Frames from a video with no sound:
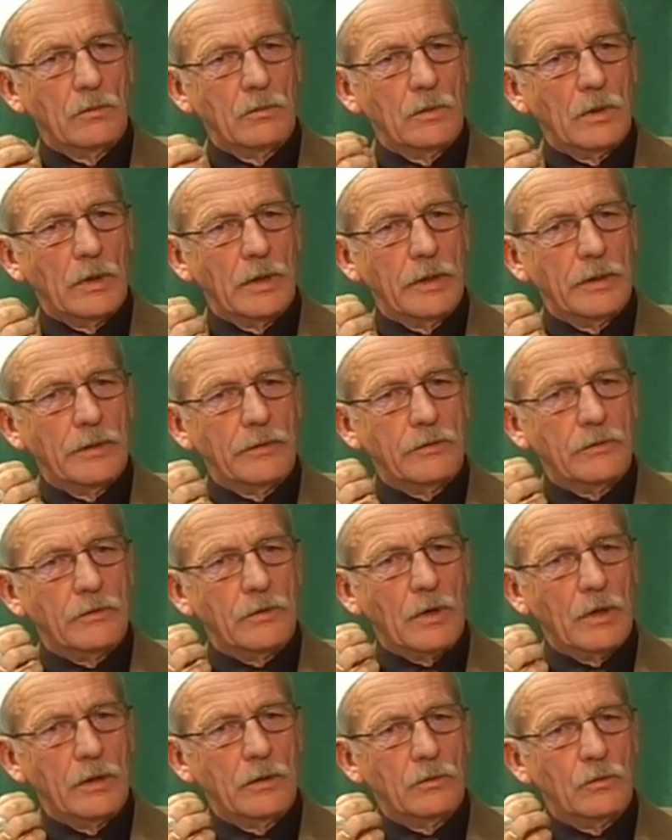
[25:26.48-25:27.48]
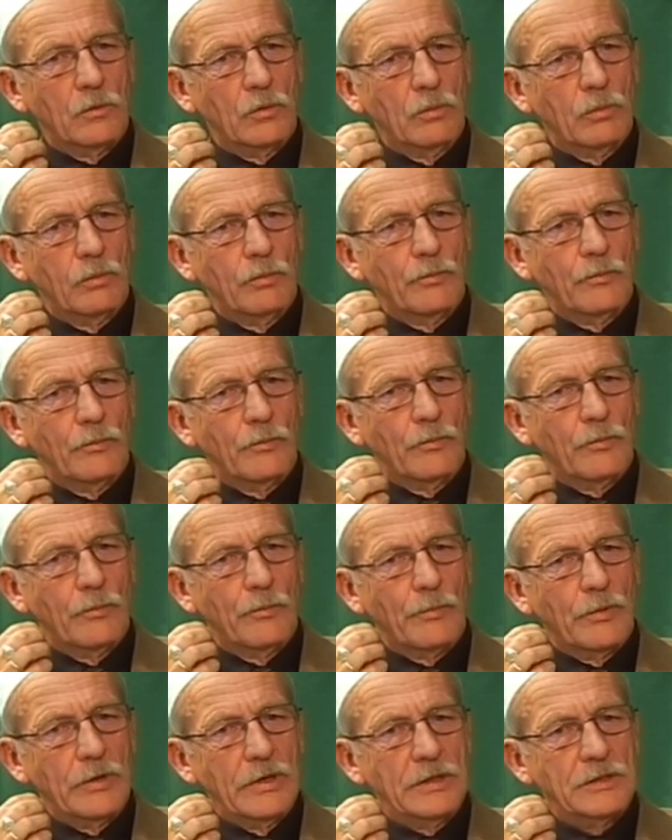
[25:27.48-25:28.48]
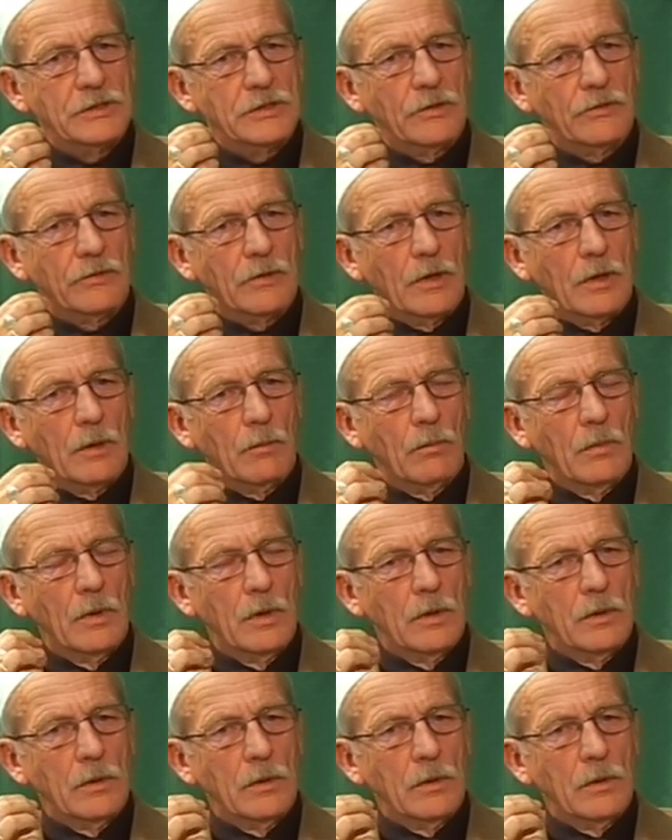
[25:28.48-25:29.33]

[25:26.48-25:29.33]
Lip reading: I tried to preach Islam.